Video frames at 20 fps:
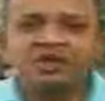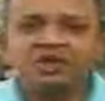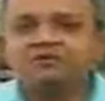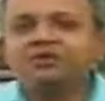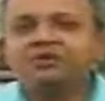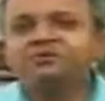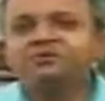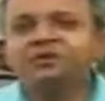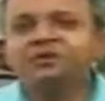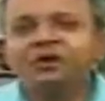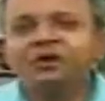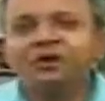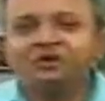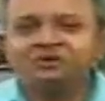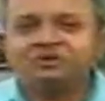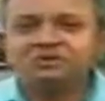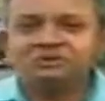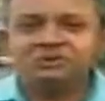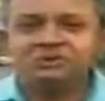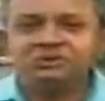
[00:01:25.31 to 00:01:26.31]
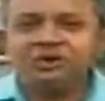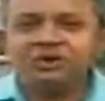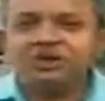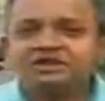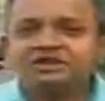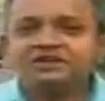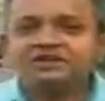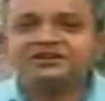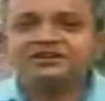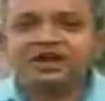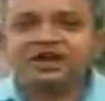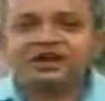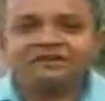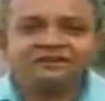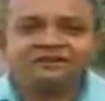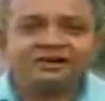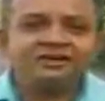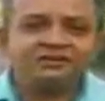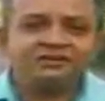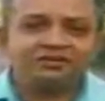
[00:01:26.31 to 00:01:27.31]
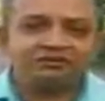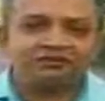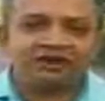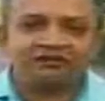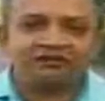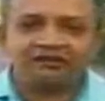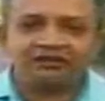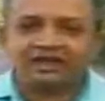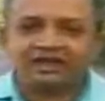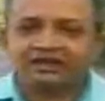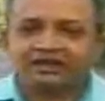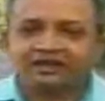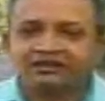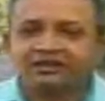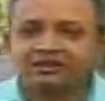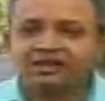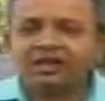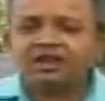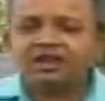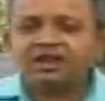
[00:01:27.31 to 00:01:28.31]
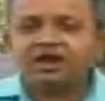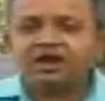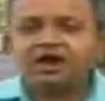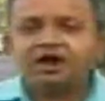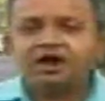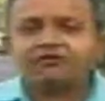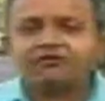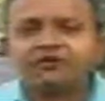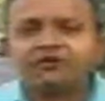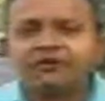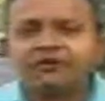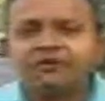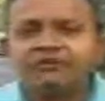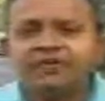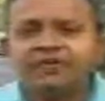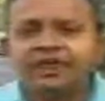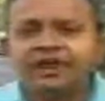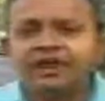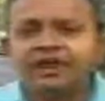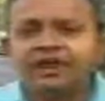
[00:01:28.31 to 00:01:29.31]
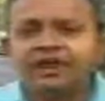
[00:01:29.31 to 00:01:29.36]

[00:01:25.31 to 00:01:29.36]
which belong to the drivers of our vehicles. Uh, from there,